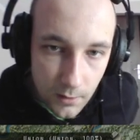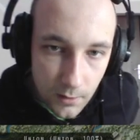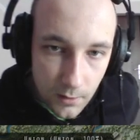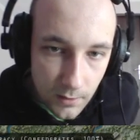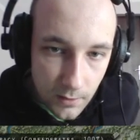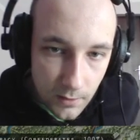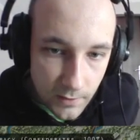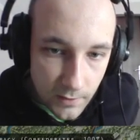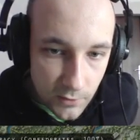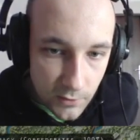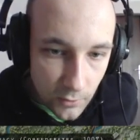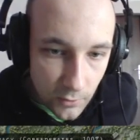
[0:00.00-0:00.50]

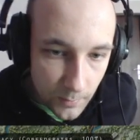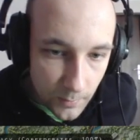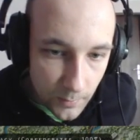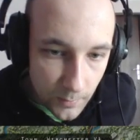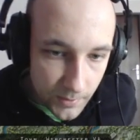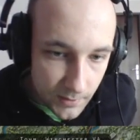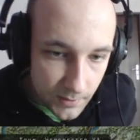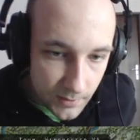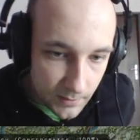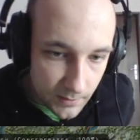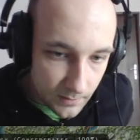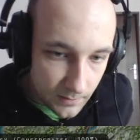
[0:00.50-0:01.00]
Let's hope
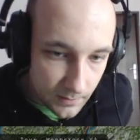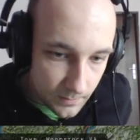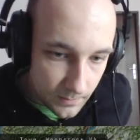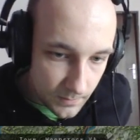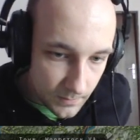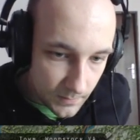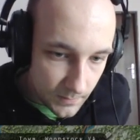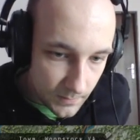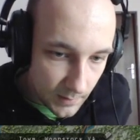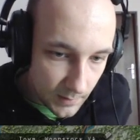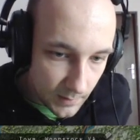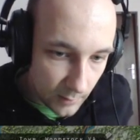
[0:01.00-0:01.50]

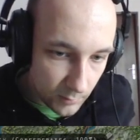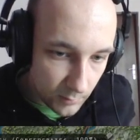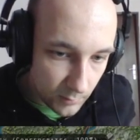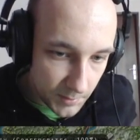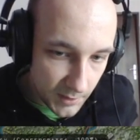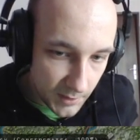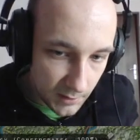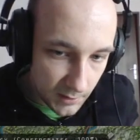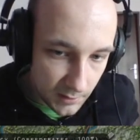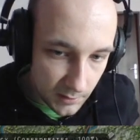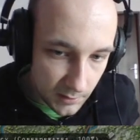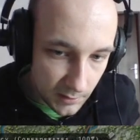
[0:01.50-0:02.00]
that will
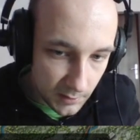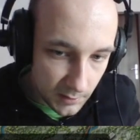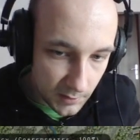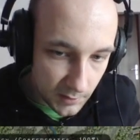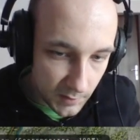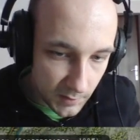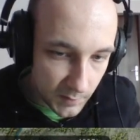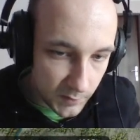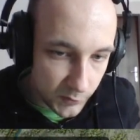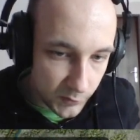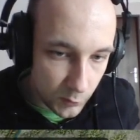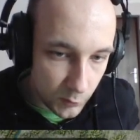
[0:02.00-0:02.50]
be
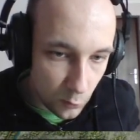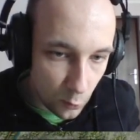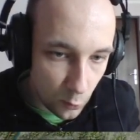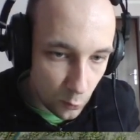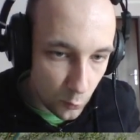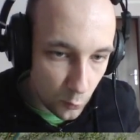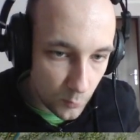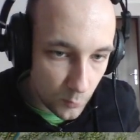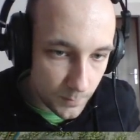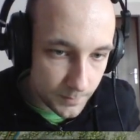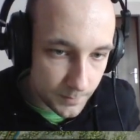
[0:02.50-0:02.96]
indeed true.